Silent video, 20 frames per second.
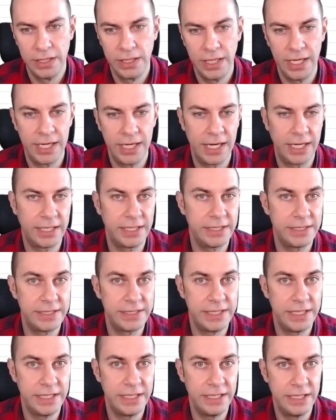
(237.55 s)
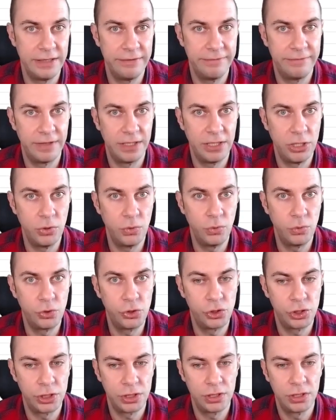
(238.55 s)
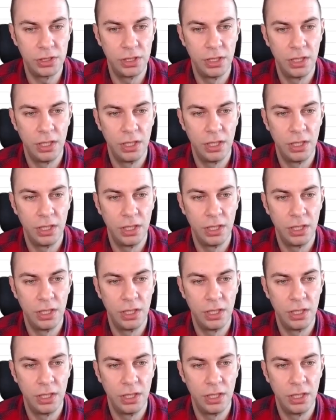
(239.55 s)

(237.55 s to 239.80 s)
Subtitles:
and I can see the evolution